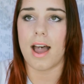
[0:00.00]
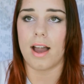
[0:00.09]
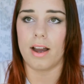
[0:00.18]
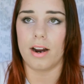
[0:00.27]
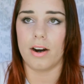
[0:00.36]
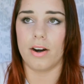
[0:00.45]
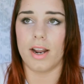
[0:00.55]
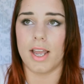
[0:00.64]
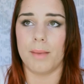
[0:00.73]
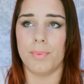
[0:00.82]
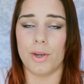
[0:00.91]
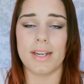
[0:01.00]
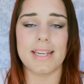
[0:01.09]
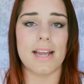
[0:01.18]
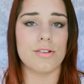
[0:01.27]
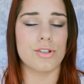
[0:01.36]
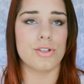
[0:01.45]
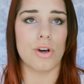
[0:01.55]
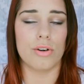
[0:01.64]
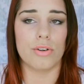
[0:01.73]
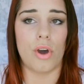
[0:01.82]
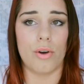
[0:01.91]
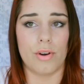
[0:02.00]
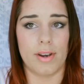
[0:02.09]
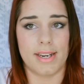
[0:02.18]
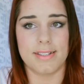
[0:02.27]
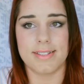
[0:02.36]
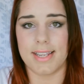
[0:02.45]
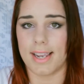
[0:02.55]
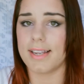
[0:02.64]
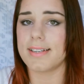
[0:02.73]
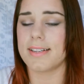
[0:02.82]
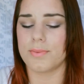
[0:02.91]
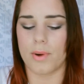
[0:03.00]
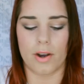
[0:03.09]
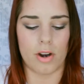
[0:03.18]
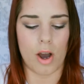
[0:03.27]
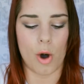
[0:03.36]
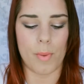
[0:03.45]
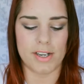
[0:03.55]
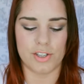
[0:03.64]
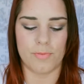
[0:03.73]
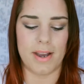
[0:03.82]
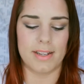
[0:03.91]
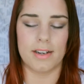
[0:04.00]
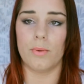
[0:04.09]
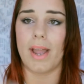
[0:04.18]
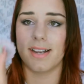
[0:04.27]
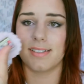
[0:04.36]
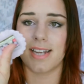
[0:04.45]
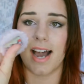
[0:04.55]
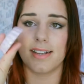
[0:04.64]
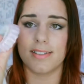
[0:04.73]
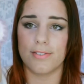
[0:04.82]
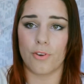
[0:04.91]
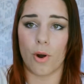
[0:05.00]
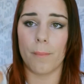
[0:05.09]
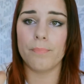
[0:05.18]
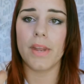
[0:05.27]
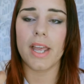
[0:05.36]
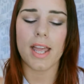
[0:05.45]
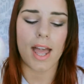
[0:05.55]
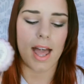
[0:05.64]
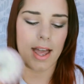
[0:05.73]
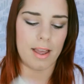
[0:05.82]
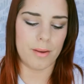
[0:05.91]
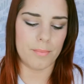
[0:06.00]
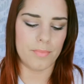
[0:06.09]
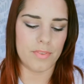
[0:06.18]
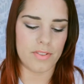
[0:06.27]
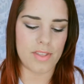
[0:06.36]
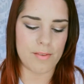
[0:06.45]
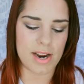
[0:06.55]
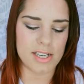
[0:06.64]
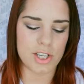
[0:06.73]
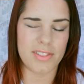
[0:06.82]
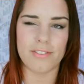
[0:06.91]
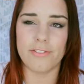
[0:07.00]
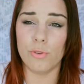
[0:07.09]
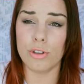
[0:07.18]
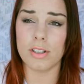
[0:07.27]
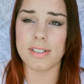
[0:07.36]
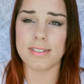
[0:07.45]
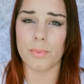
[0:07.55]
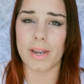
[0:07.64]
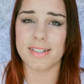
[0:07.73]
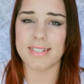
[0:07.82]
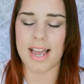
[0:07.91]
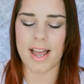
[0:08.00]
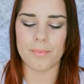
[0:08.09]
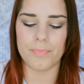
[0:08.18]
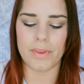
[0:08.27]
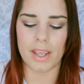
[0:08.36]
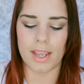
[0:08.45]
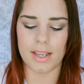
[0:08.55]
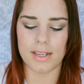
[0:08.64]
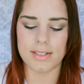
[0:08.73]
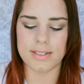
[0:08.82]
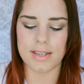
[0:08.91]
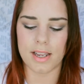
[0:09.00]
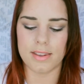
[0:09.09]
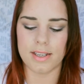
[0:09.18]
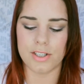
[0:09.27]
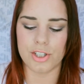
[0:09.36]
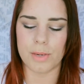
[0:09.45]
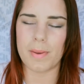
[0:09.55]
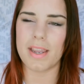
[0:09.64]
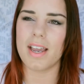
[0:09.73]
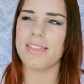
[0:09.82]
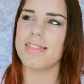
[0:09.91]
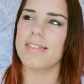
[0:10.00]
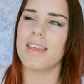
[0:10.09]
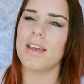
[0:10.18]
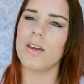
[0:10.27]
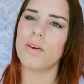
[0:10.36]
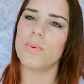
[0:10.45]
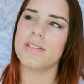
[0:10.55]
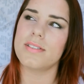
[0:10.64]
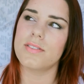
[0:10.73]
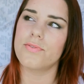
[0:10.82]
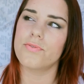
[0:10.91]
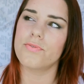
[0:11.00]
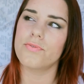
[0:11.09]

are beautylounge.co.nz that's where I got a whole bunch of my little wax tarts from um, they range I think $4 a wax tart and their shipping I think was